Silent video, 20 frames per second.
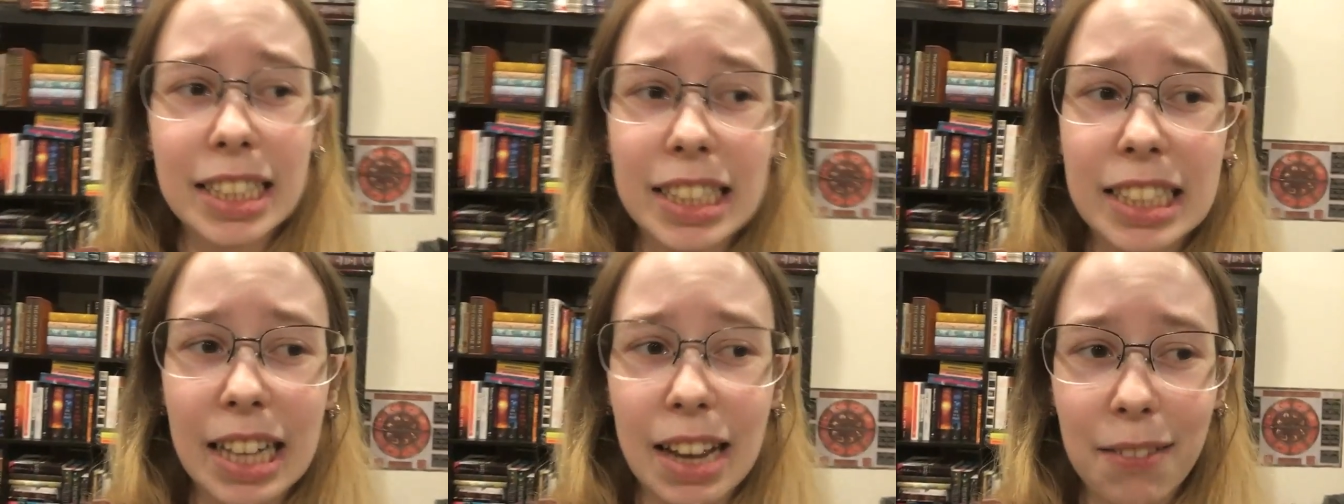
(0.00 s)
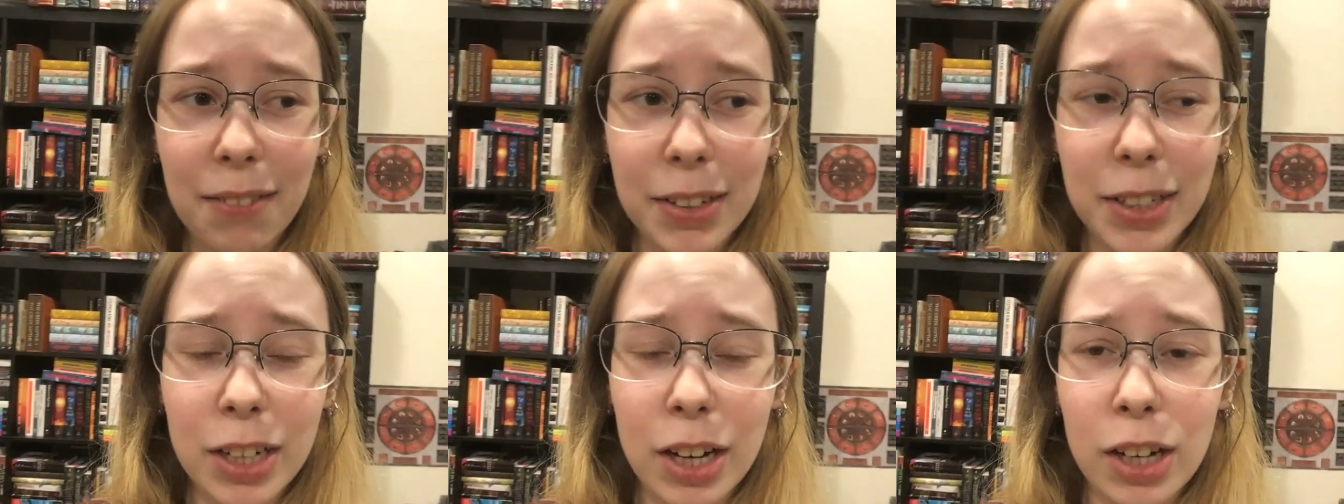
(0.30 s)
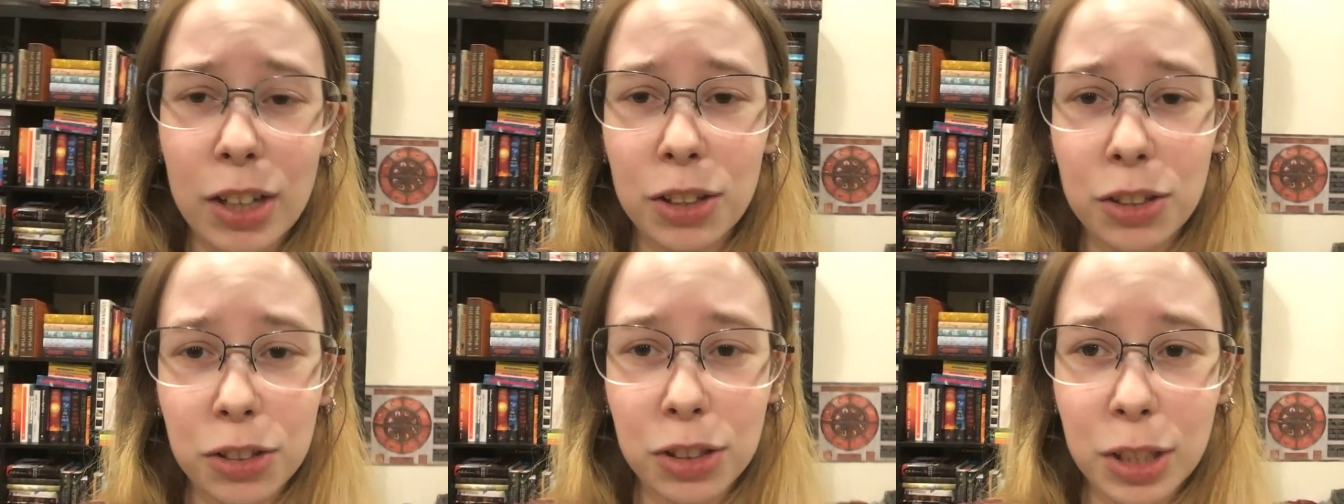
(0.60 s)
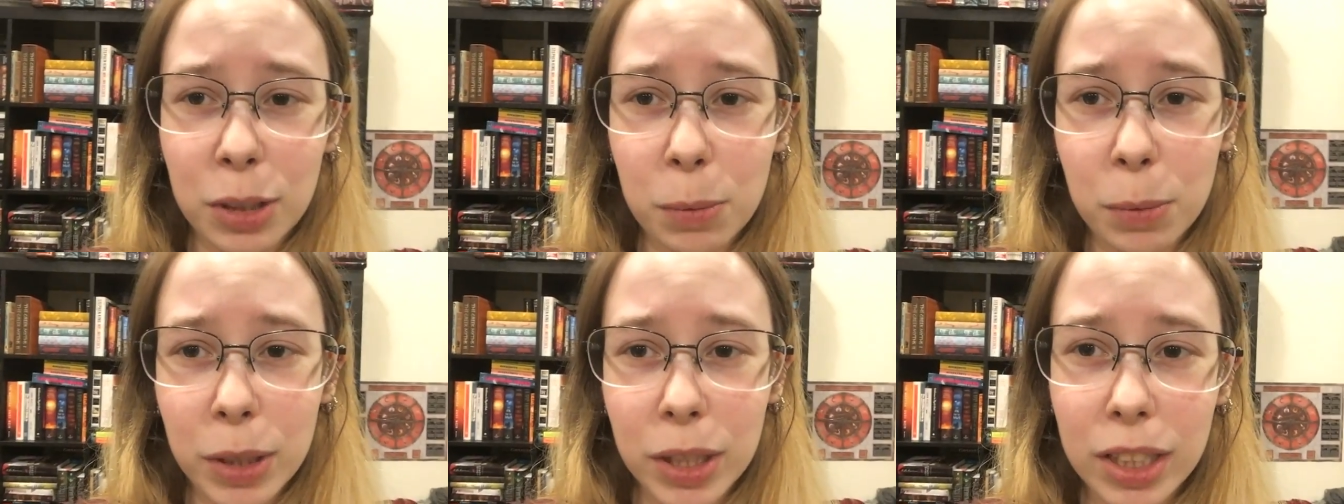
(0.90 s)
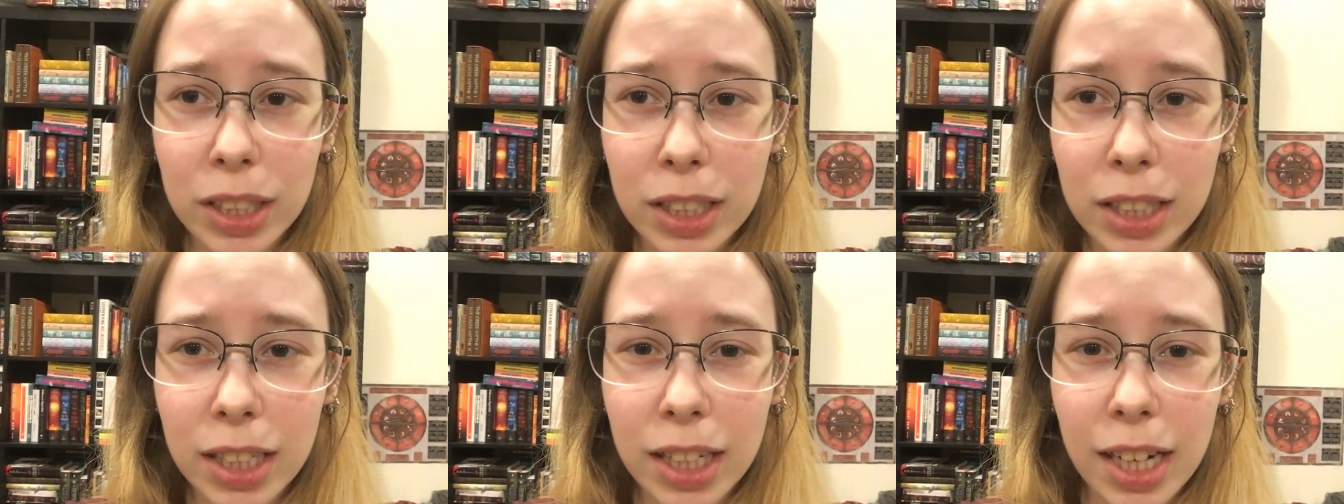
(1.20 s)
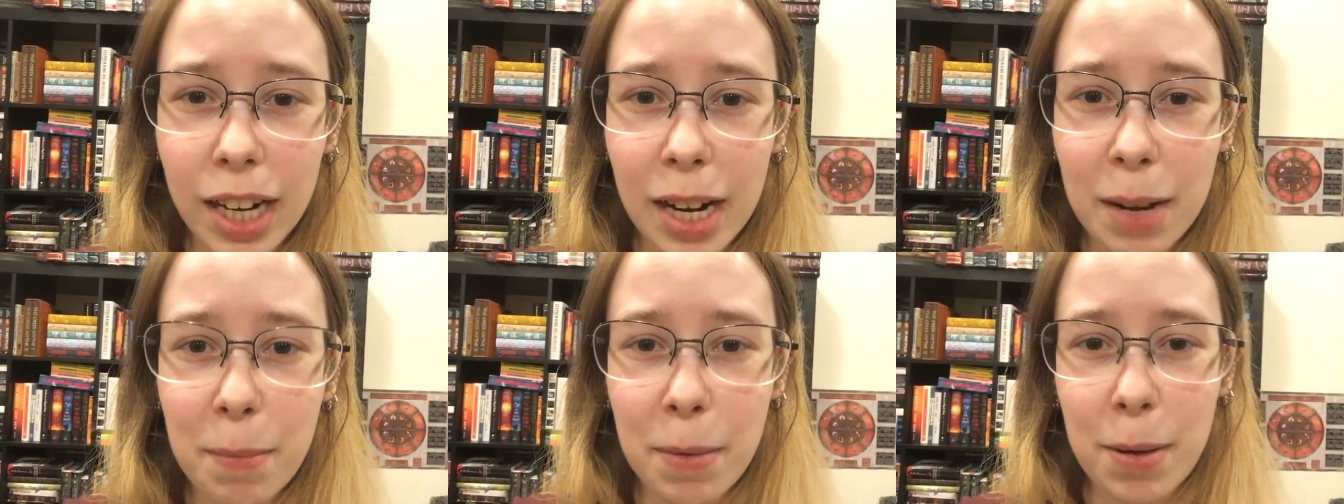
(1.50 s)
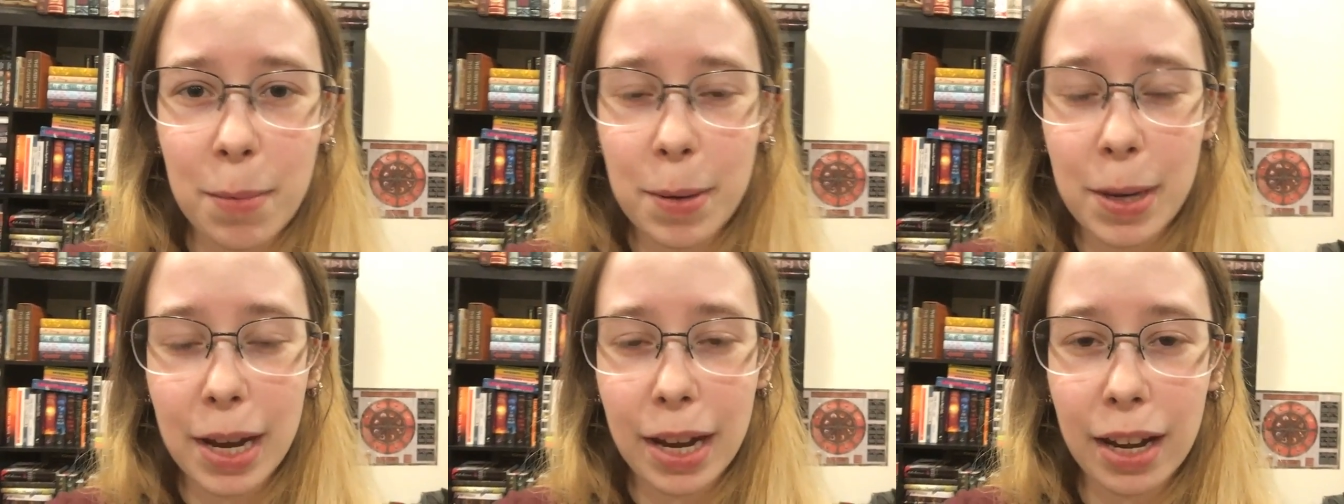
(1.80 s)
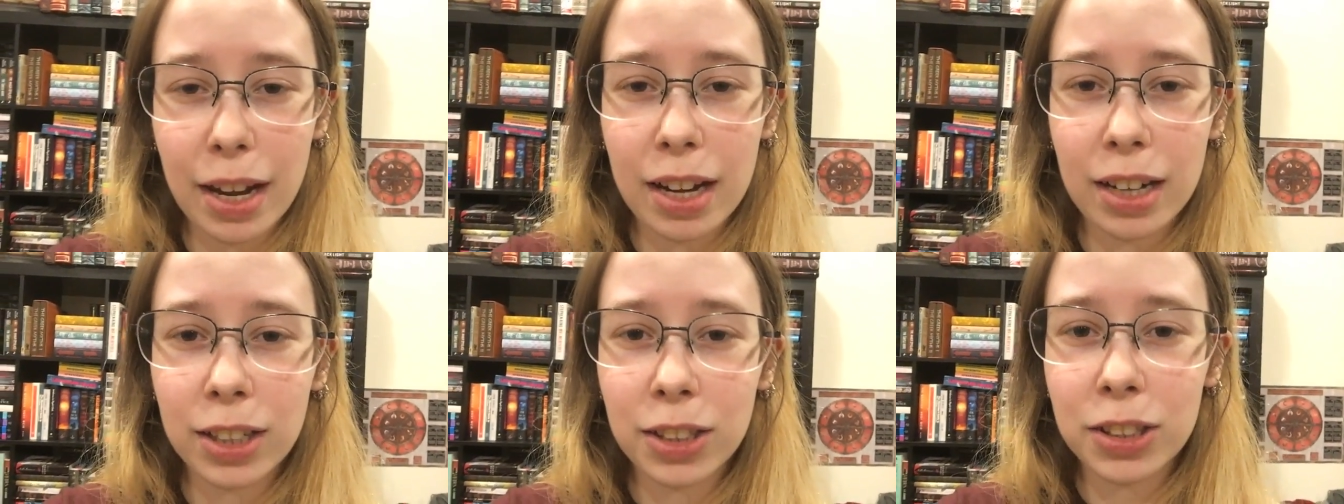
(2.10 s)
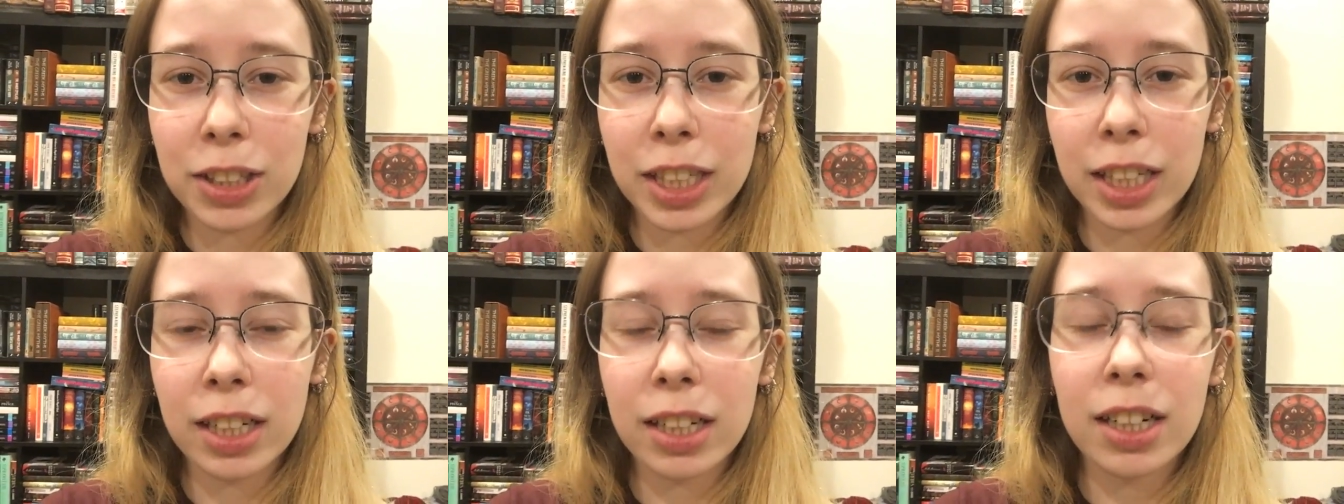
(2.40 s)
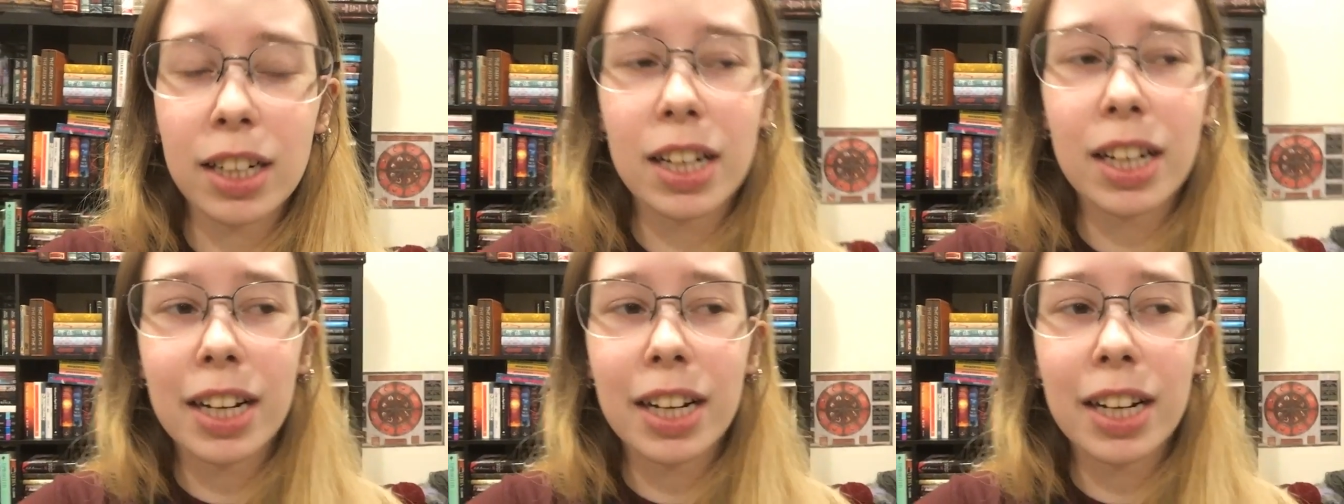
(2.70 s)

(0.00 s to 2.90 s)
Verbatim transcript: 700 words today, maybe 800.